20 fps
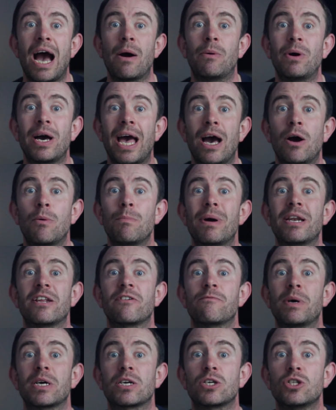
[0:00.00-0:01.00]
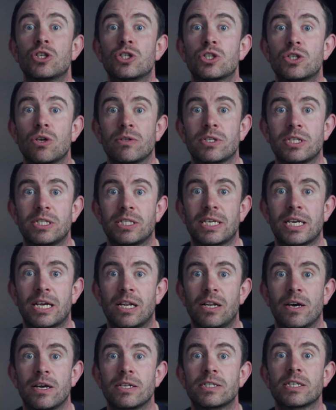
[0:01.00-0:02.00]
how I help many of my consultancy
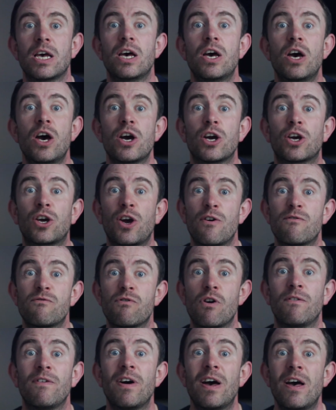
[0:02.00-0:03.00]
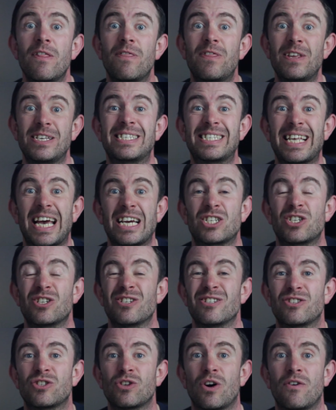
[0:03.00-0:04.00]
clients cover off this section
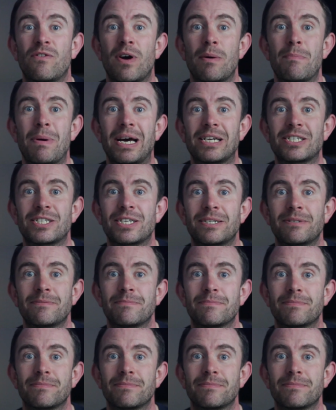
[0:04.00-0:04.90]
on software patching.